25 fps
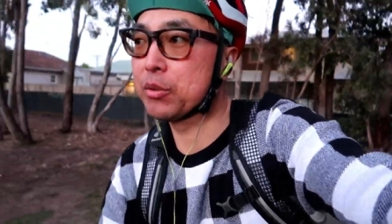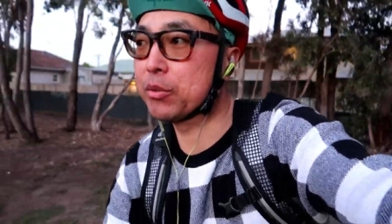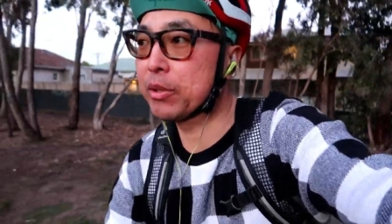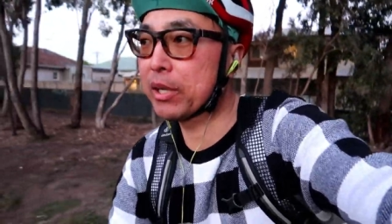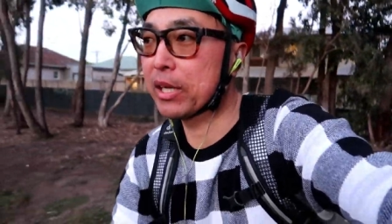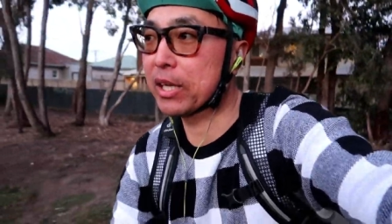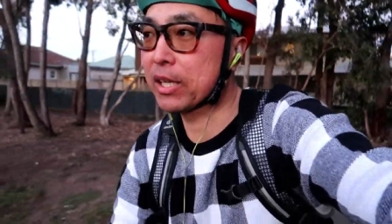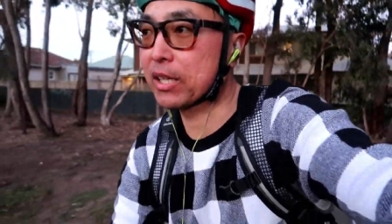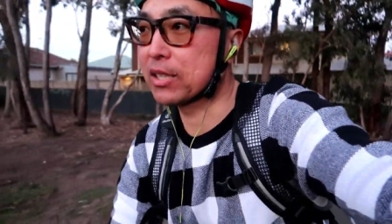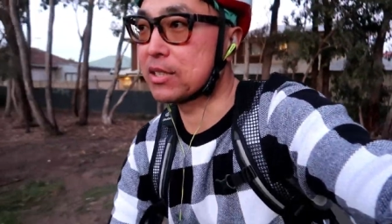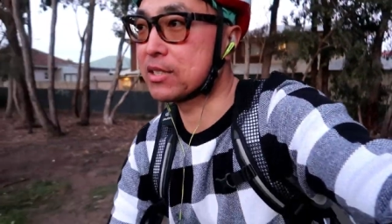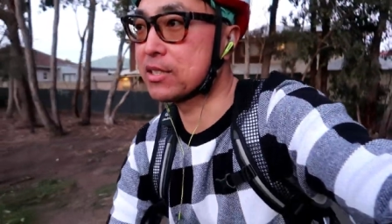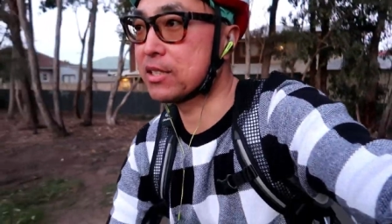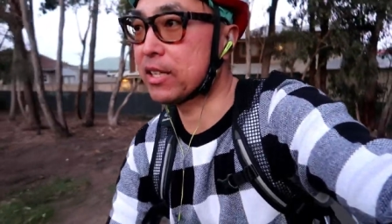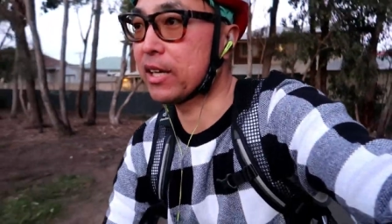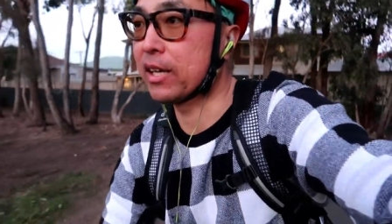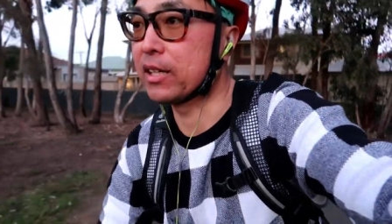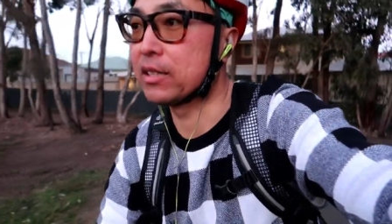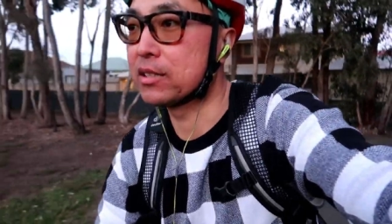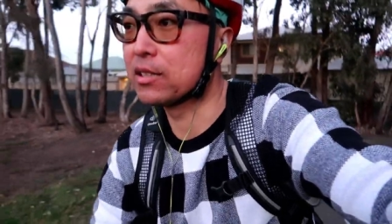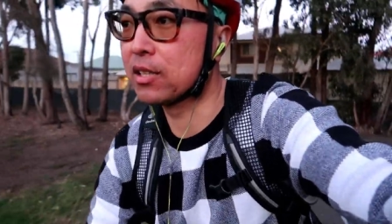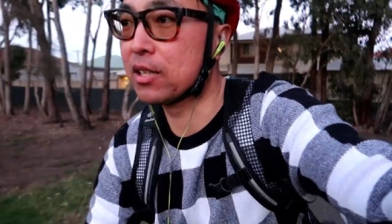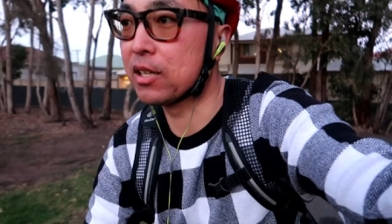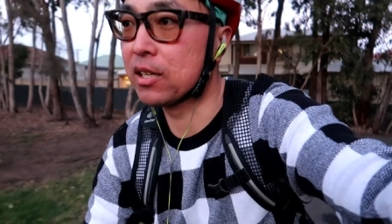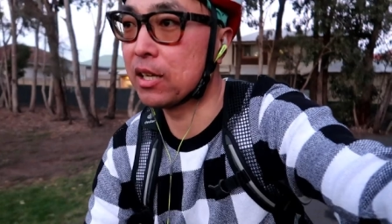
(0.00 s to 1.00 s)
rear
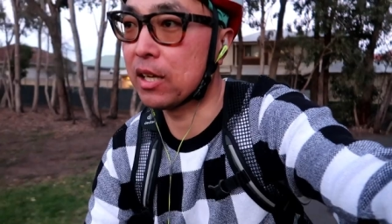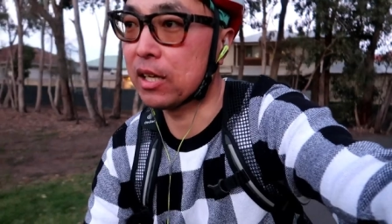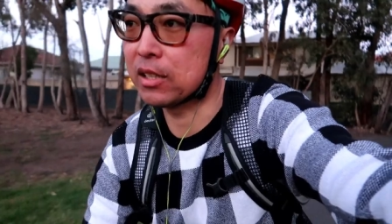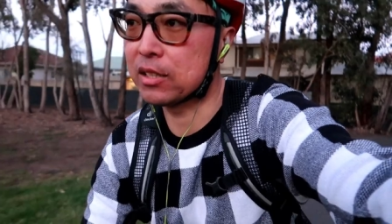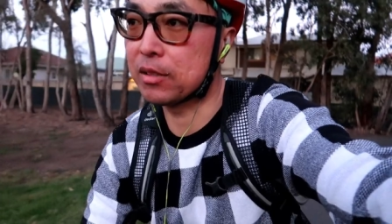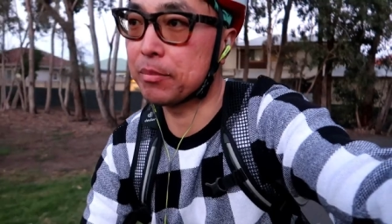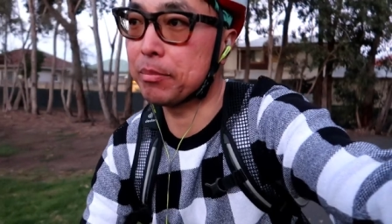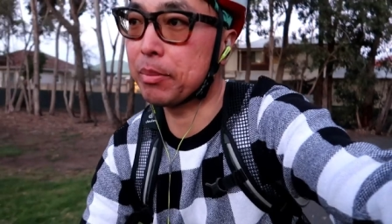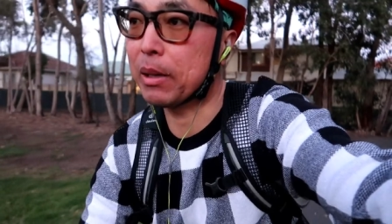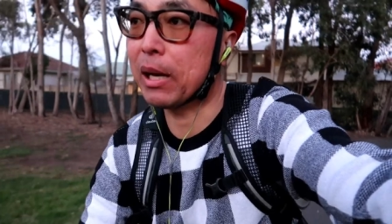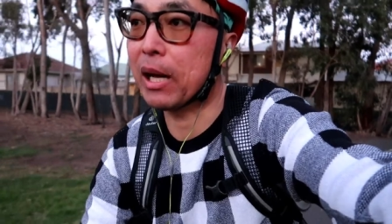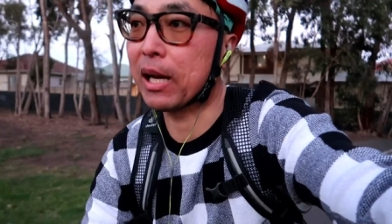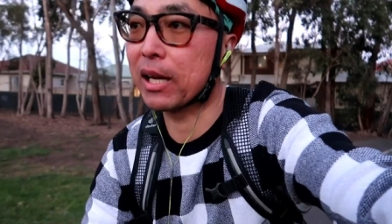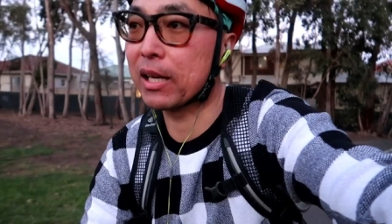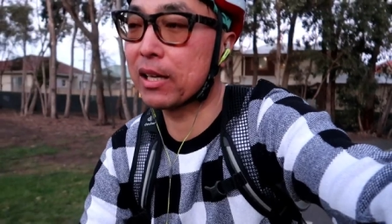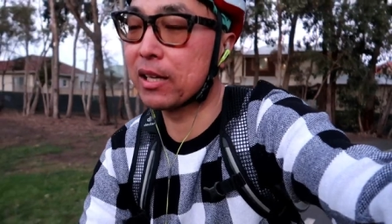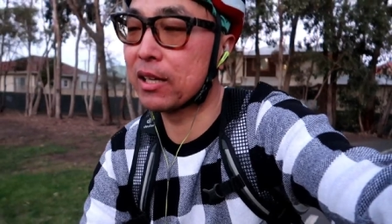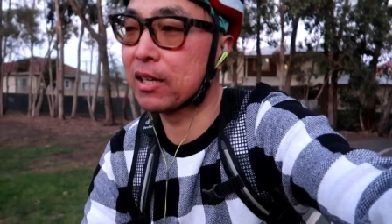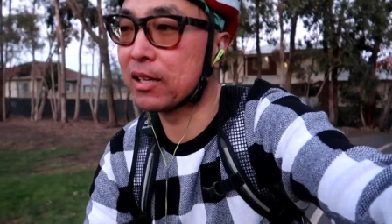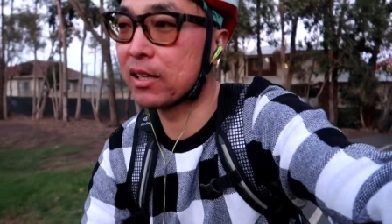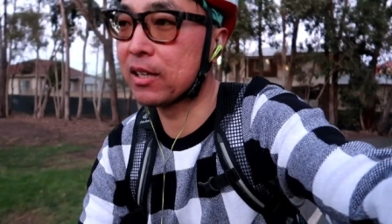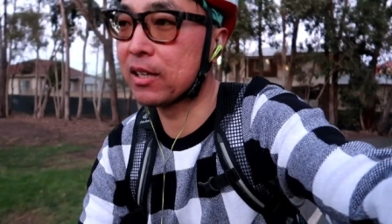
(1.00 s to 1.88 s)
cassette at the back.